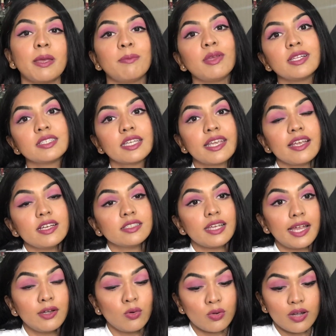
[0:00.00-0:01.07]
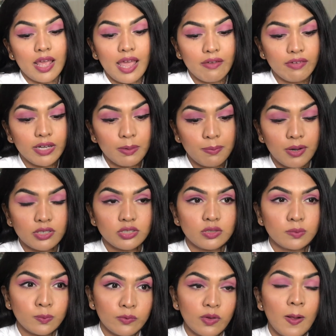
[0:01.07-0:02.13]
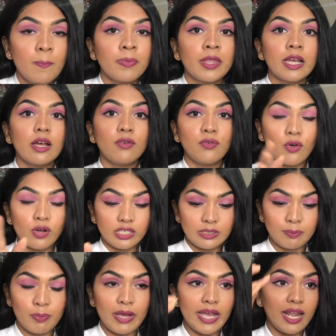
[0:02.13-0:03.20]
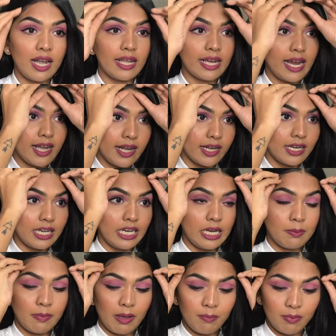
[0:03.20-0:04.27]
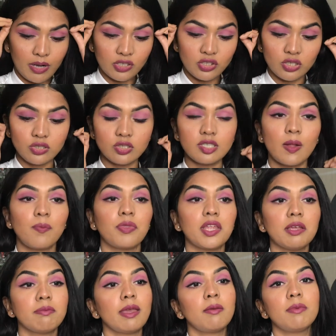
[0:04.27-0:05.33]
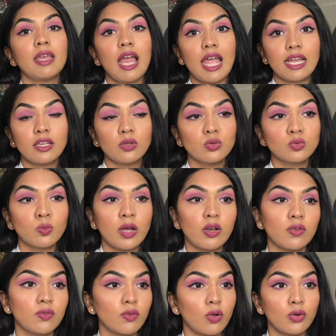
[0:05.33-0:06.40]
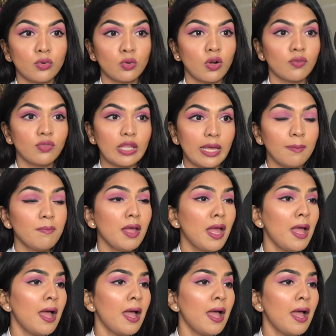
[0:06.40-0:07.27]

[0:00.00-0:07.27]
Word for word: maybe in case I don't have any brushes for, for spare, like I didn't clean my brushes or something, maybe I'll use one of, or two of them.